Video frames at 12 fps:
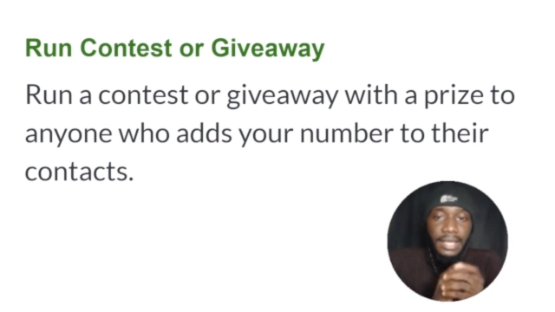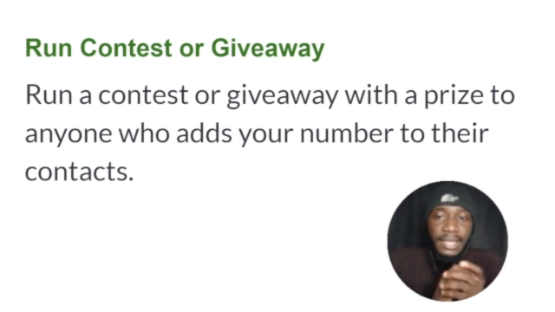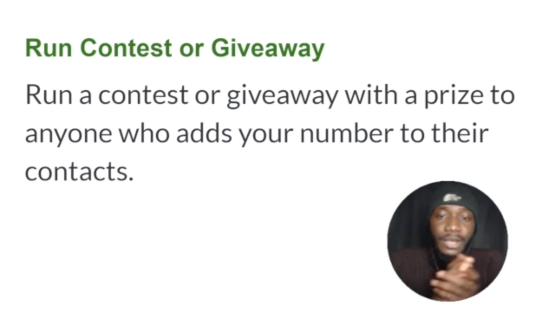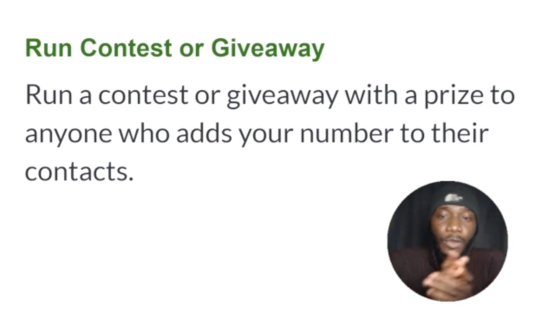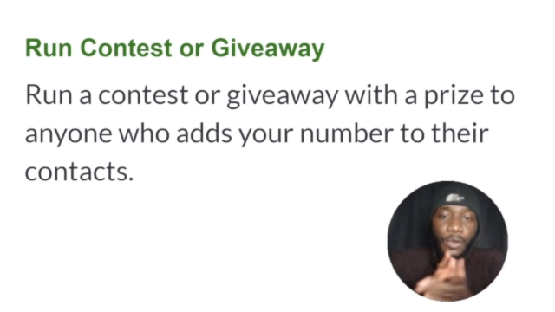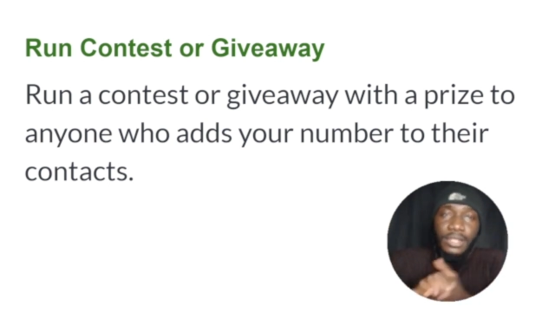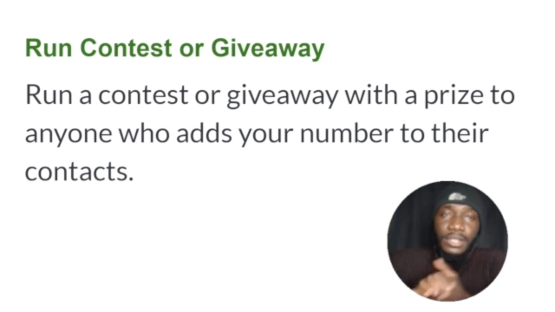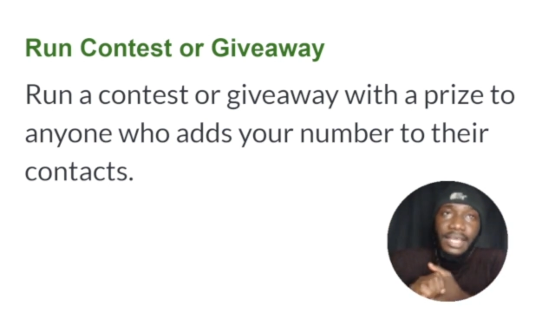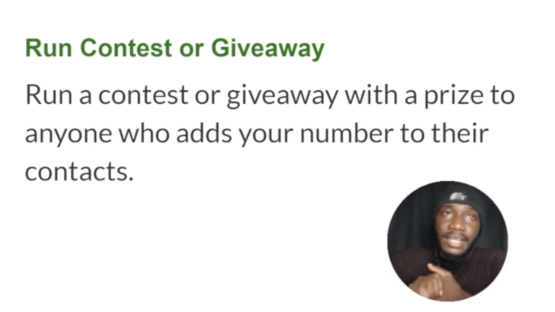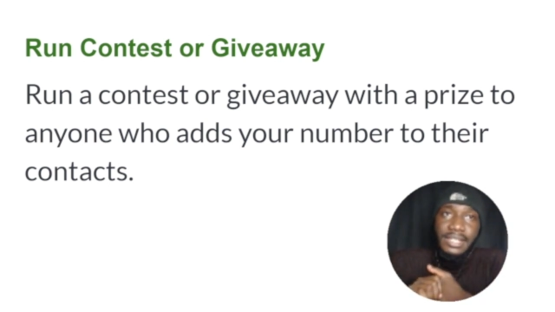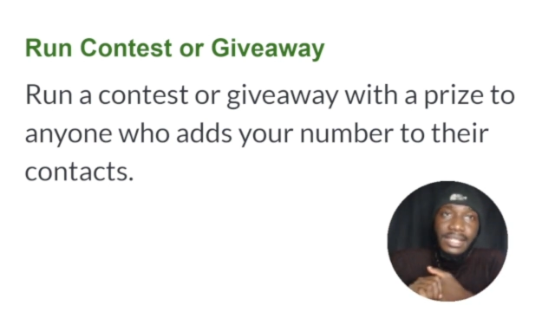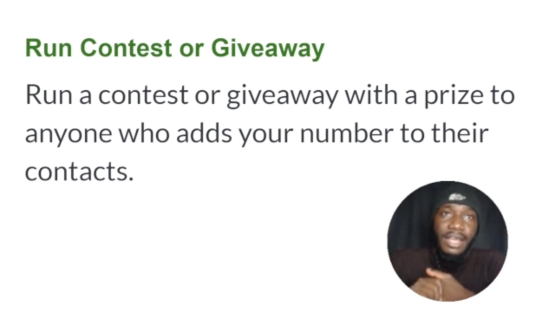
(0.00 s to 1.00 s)
a
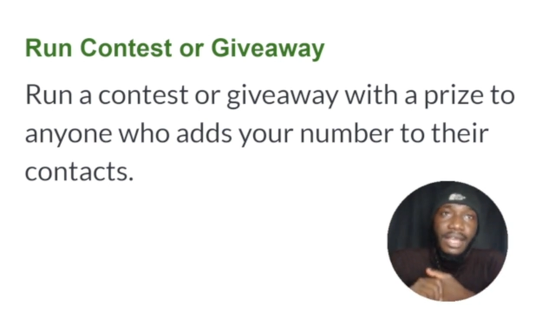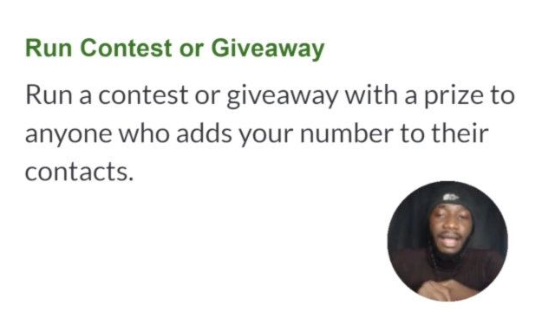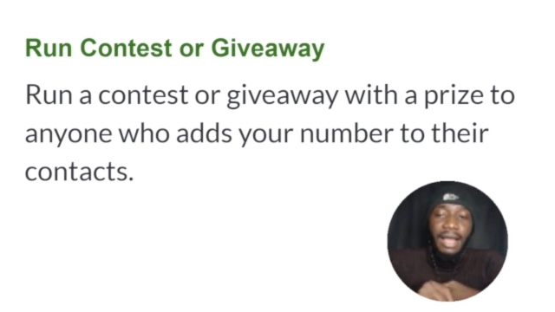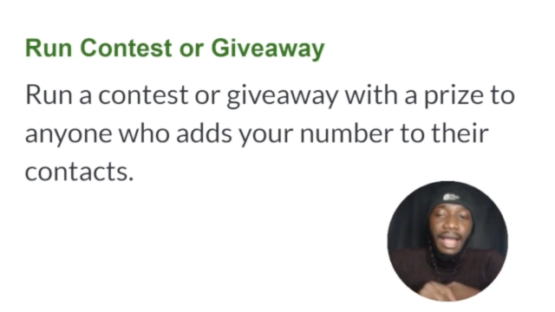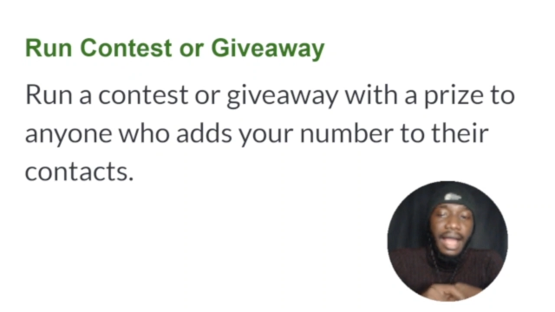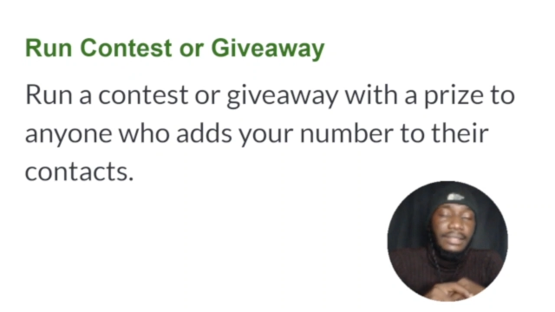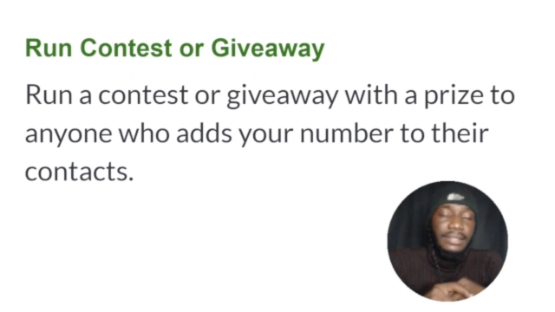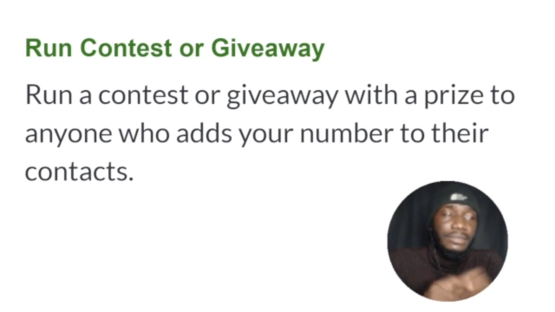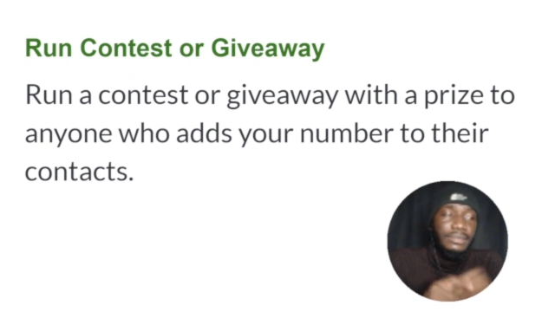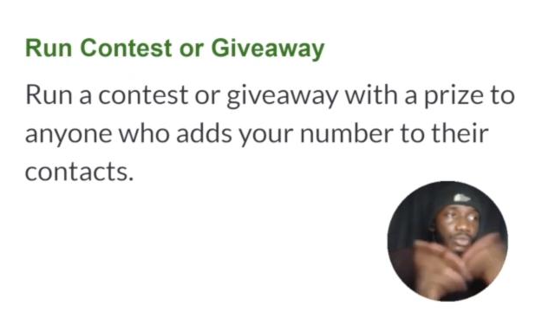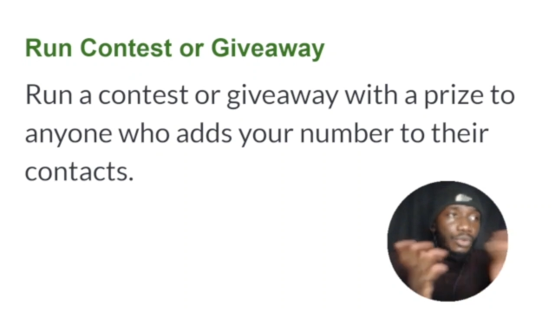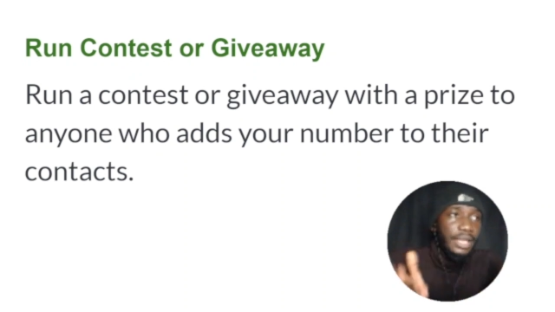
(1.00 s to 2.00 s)
contest,
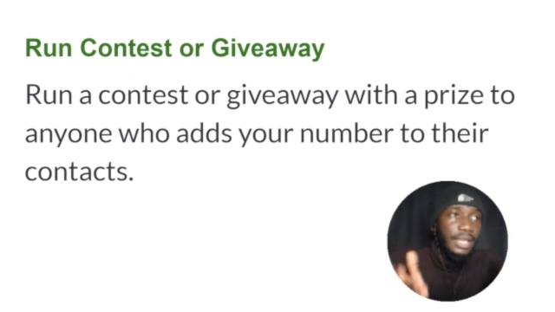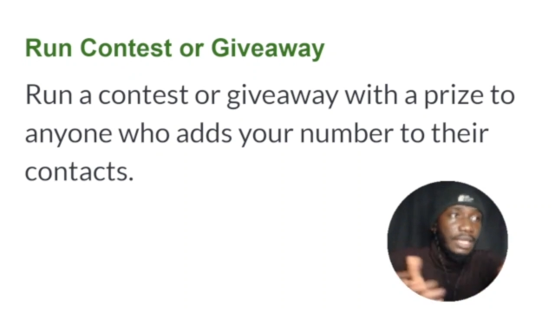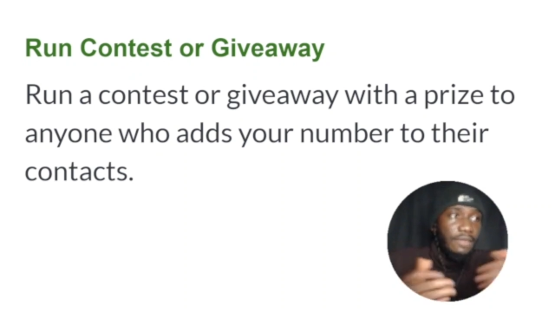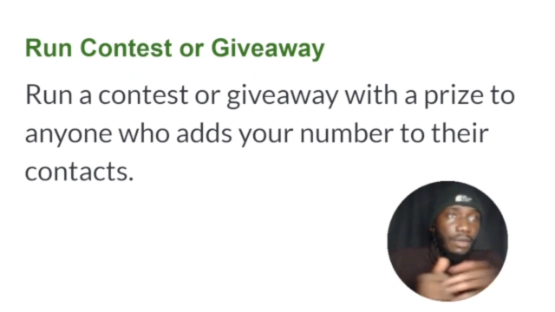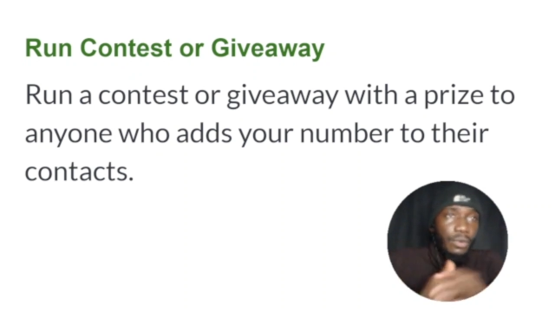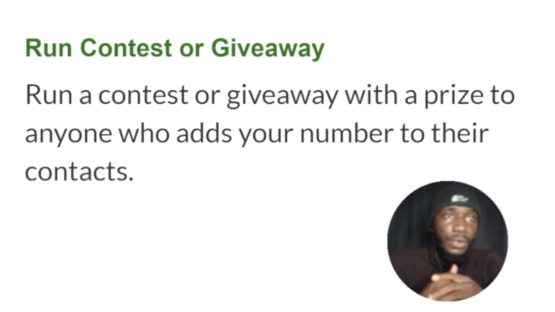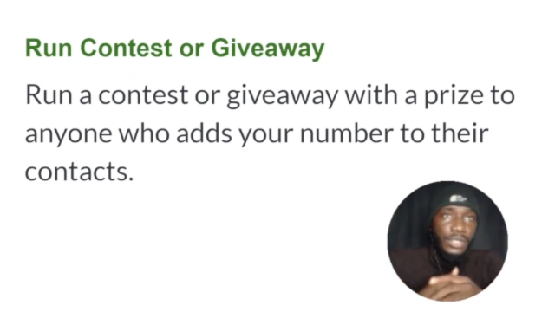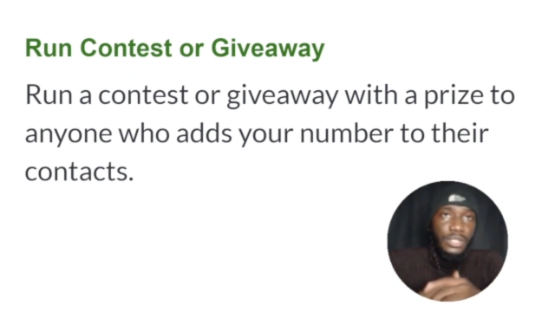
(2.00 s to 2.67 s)
and do a giveaway.